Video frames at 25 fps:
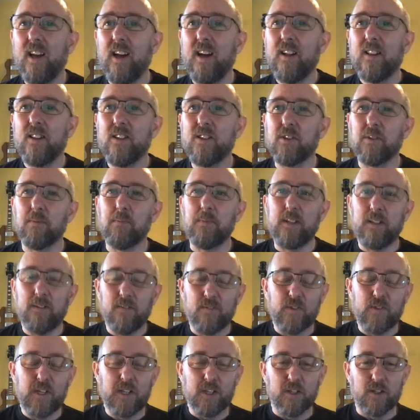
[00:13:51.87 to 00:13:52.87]
There's a
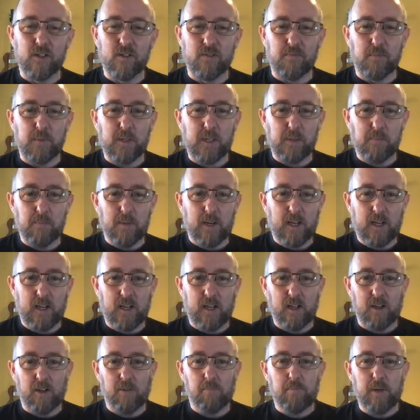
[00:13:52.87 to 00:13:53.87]
video of me
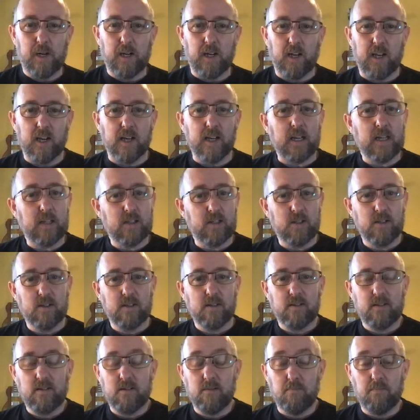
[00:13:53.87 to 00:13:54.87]
making pancakes
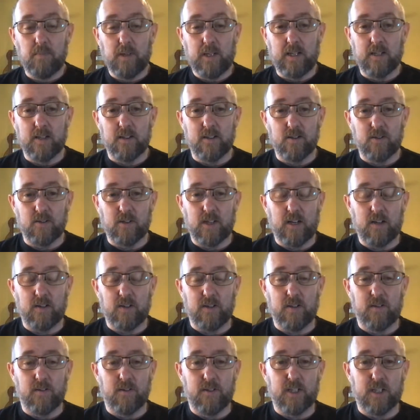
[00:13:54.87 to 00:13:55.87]
because that's
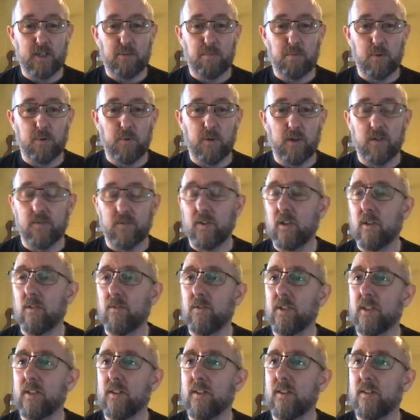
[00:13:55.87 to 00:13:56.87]
how desperate we are for
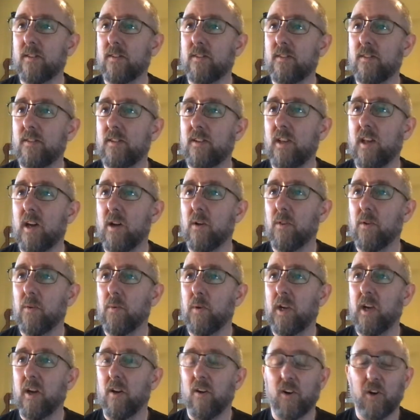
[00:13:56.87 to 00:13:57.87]
content now that
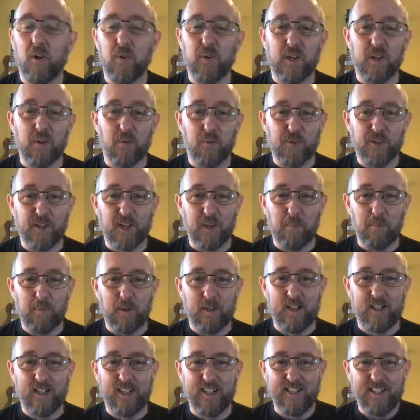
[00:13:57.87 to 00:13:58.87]
we can't go out and ride
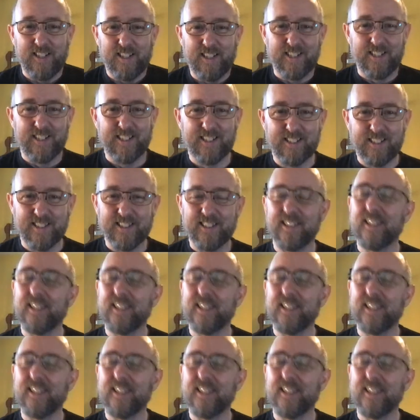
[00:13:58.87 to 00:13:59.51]
bikes.